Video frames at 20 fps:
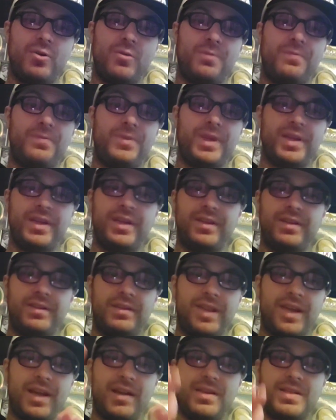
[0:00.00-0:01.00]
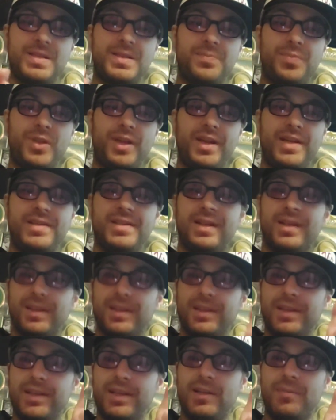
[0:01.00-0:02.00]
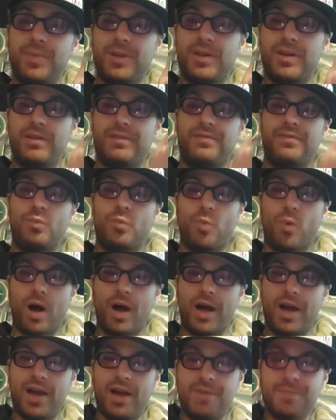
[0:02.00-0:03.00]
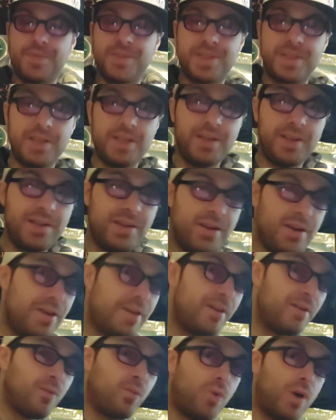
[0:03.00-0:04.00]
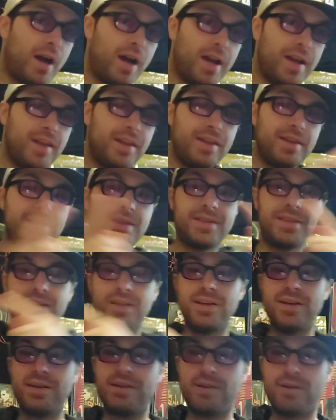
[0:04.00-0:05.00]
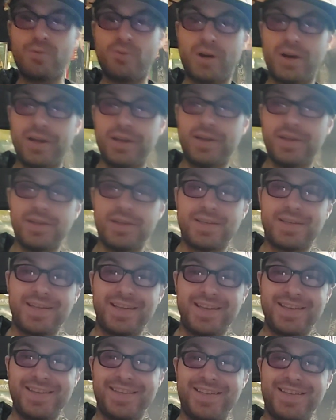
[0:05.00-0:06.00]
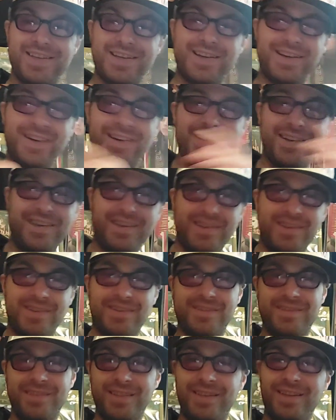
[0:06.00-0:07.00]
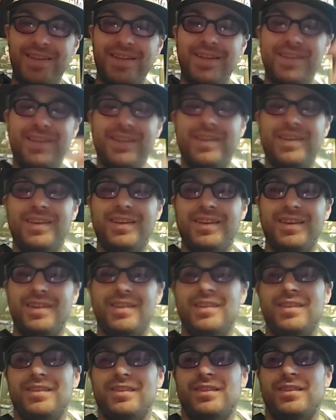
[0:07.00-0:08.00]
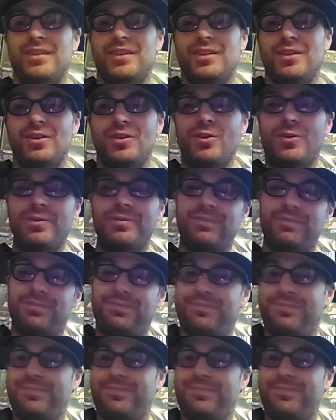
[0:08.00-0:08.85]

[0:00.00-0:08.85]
Hopefully that explains a little bit of why I'm sitting here, why this is here, why this is here, you know, like, well,